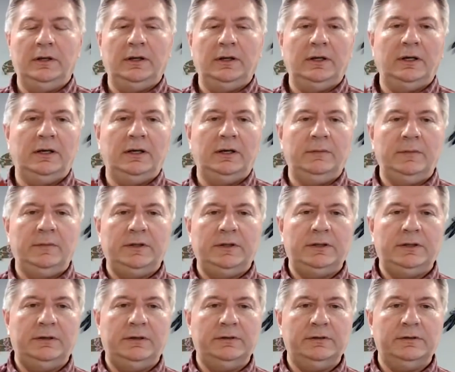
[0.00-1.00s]
But
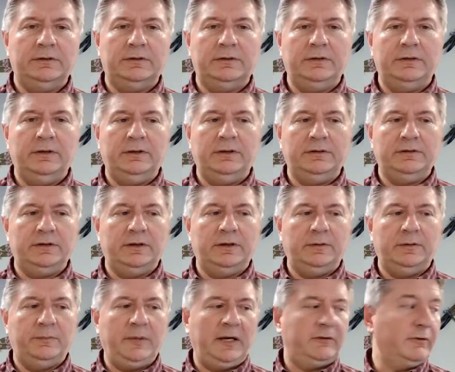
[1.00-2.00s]
there's a
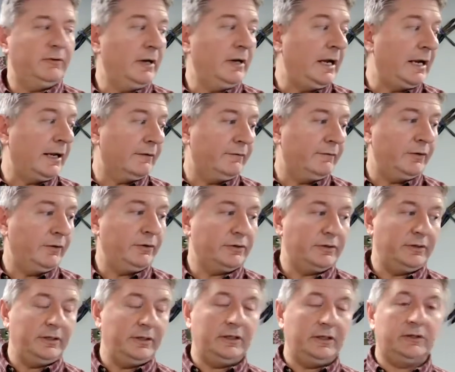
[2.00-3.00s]
patriotic
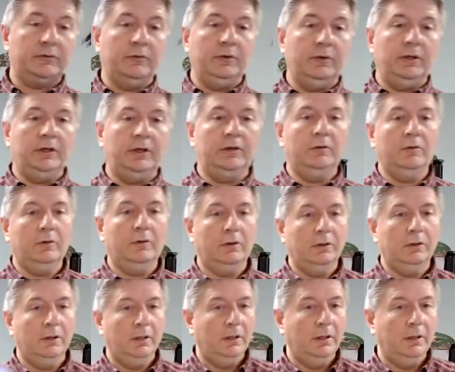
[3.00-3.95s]
version that's really cool.